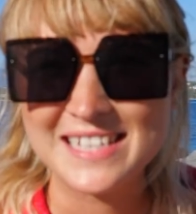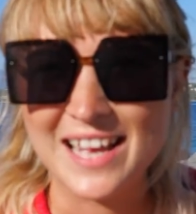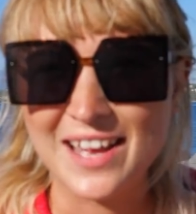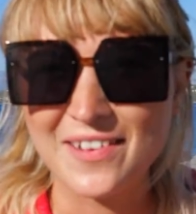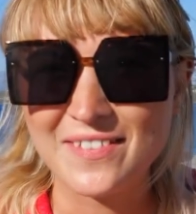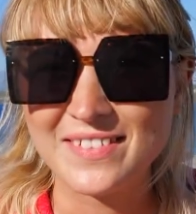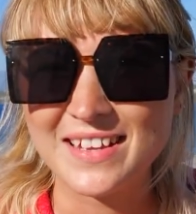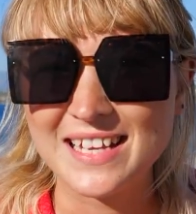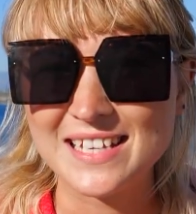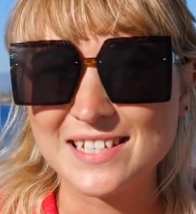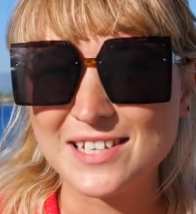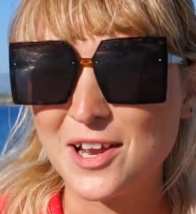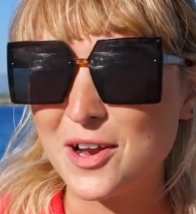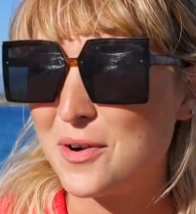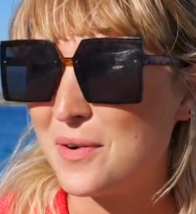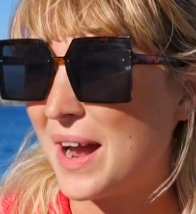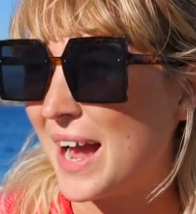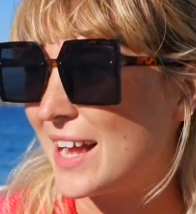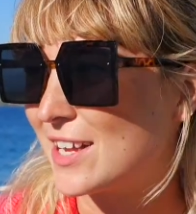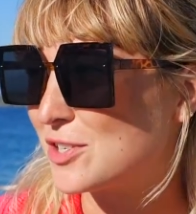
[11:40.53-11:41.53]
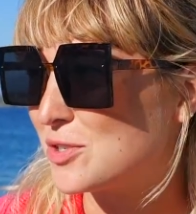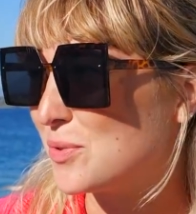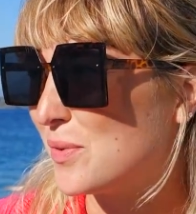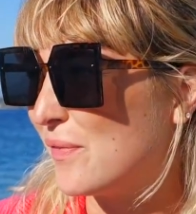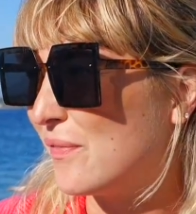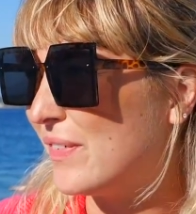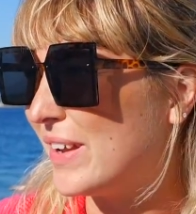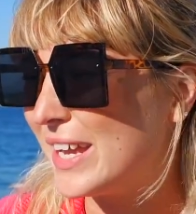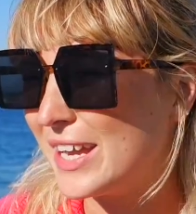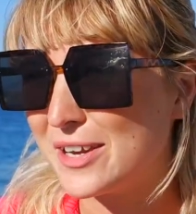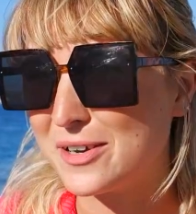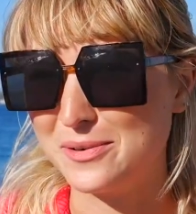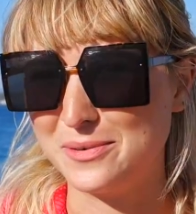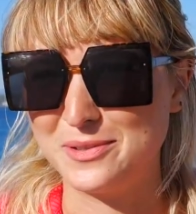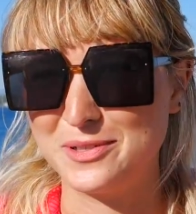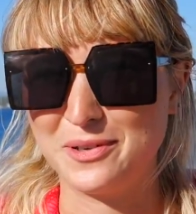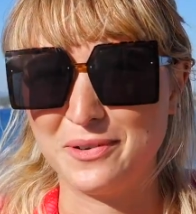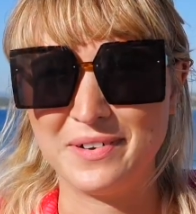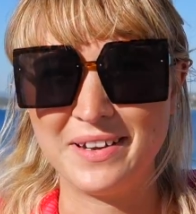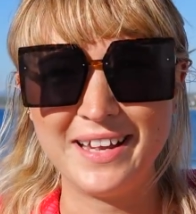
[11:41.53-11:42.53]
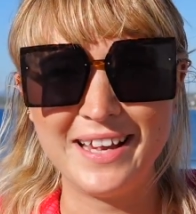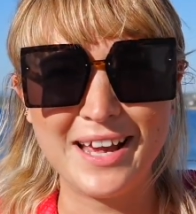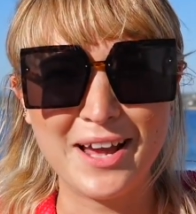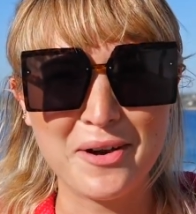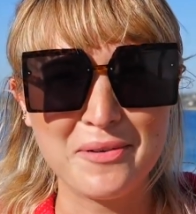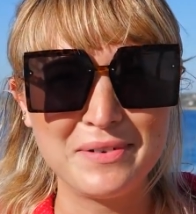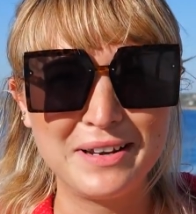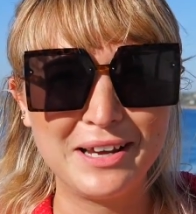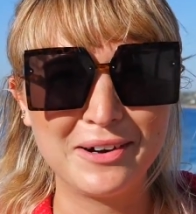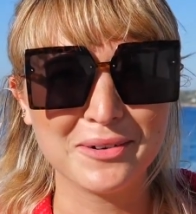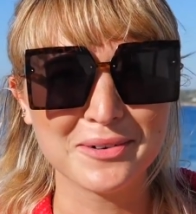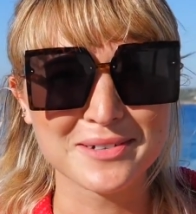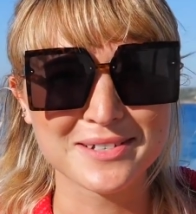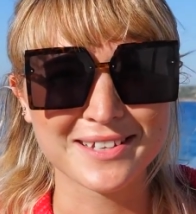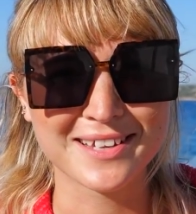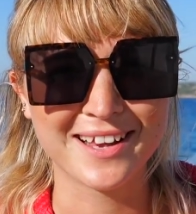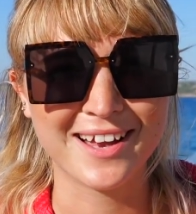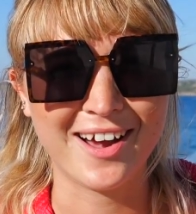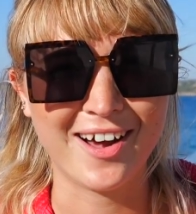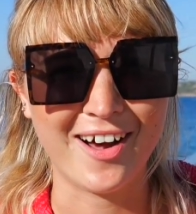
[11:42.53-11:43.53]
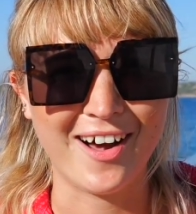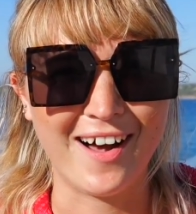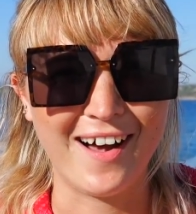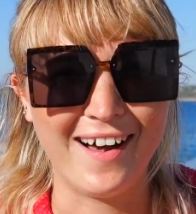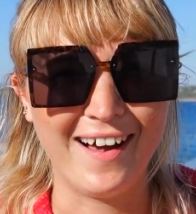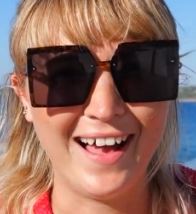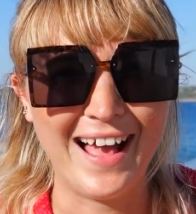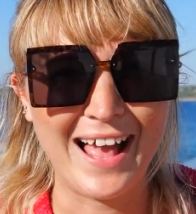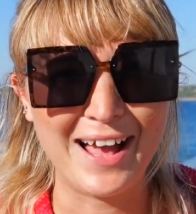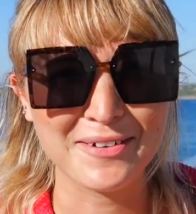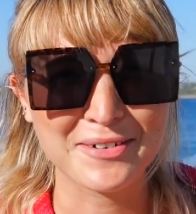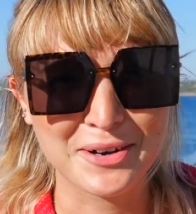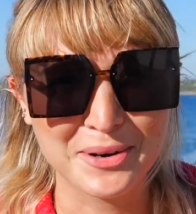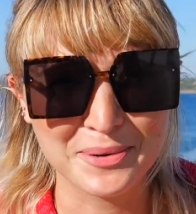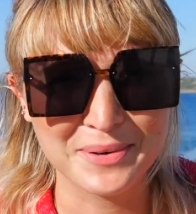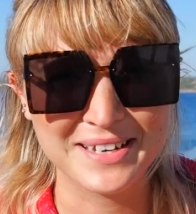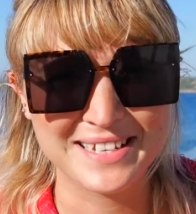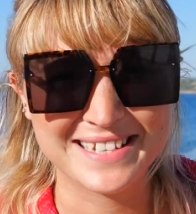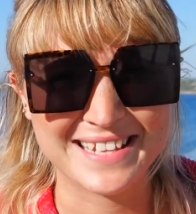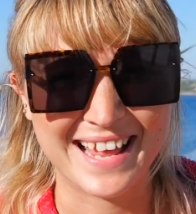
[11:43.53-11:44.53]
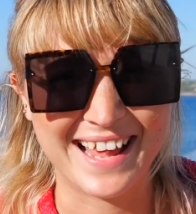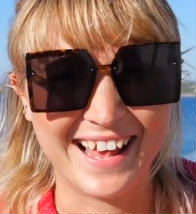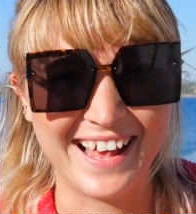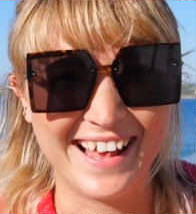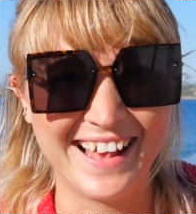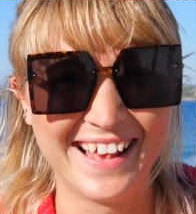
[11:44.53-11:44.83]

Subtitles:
out there's no actual vehicles on here, only horse and cart. How cool is that?